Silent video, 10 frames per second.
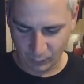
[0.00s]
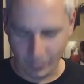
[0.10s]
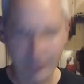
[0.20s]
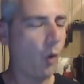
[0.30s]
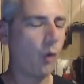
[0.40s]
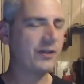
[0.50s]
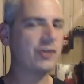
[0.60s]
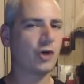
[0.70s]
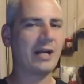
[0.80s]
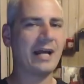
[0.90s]
with all the
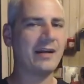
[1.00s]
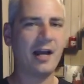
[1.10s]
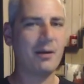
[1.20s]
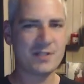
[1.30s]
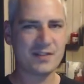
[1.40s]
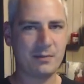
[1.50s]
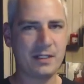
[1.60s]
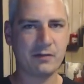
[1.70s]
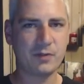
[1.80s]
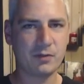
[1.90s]
John Glenn elements. I
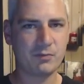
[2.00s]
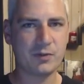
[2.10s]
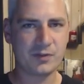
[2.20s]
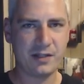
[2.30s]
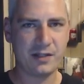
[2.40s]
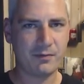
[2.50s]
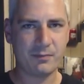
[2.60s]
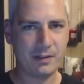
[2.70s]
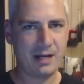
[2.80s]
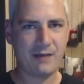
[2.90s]
mean, you've seen
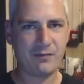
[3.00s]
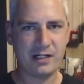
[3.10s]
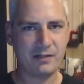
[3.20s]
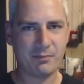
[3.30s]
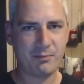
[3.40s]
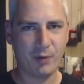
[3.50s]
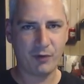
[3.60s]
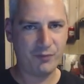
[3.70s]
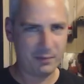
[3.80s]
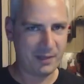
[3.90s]
them in every
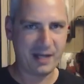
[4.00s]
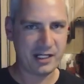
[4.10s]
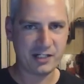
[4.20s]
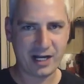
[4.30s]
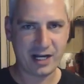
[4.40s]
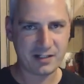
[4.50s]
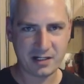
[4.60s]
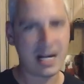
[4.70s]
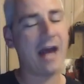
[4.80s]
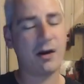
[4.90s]
Bond film that he
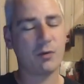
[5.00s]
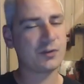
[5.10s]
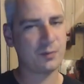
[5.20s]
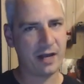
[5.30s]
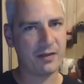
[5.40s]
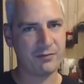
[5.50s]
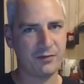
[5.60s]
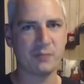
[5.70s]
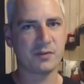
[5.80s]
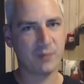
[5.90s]
directed and also in other
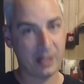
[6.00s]
films,